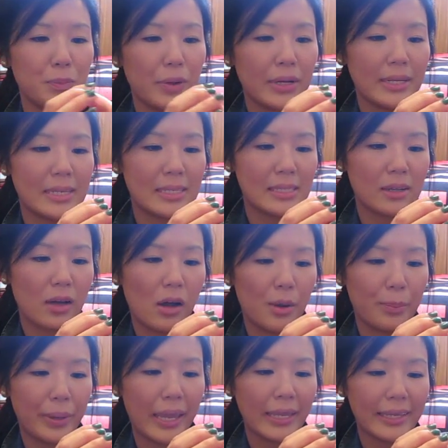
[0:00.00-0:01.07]
one is
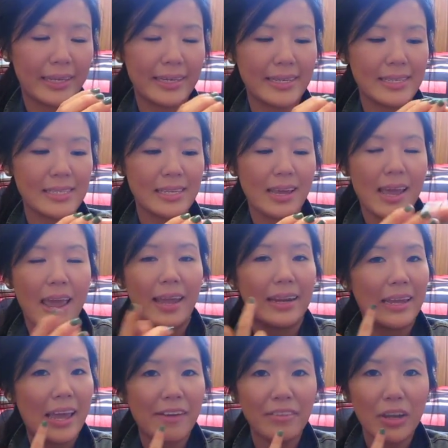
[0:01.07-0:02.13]
called Pink Kiss, and I
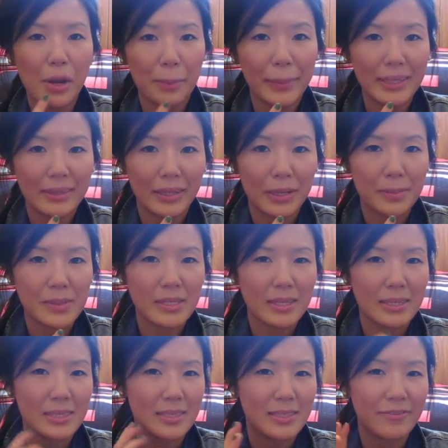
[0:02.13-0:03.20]
have it on my lips.
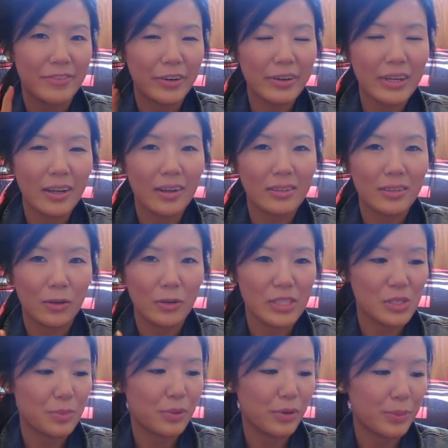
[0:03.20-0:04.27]
It's very
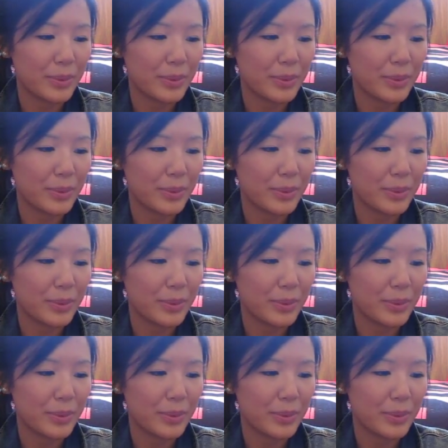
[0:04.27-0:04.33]
unnoticeable